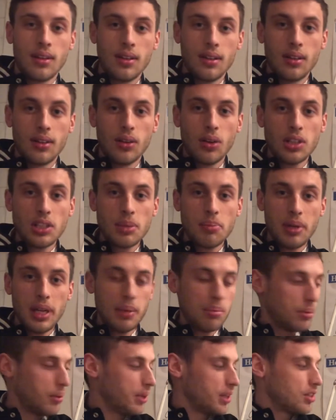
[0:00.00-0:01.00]
Lots of
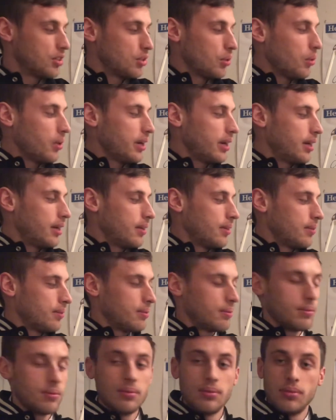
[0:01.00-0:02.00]
people enjoy
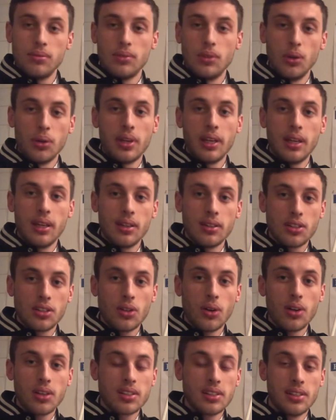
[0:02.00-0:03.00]
looking at
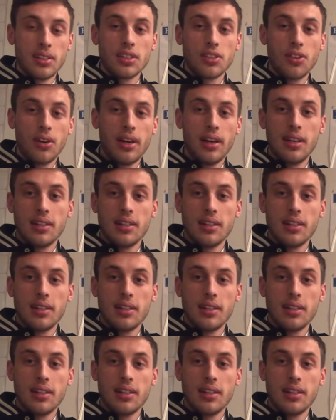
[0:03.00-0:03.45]
stocks in the screen and